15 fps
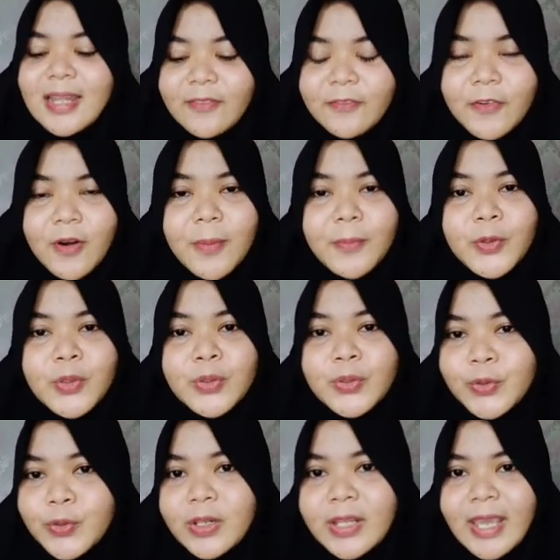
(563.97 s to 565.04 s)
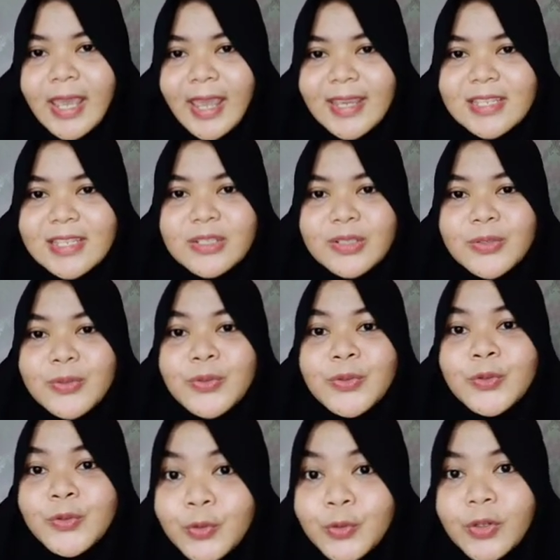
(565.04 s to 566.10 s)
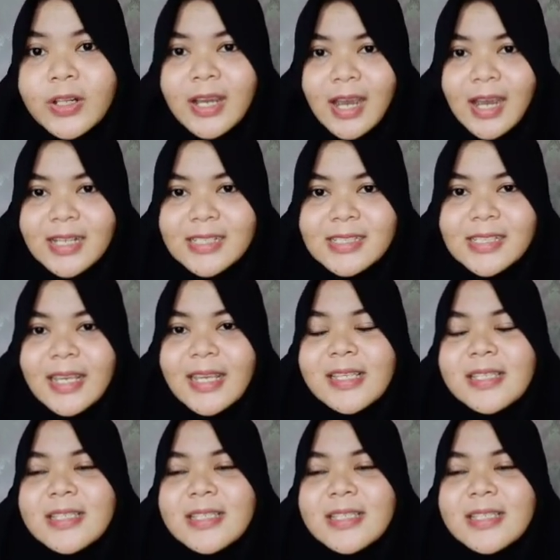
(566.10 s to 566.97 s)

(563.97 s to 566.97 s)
From cool case to cool cast is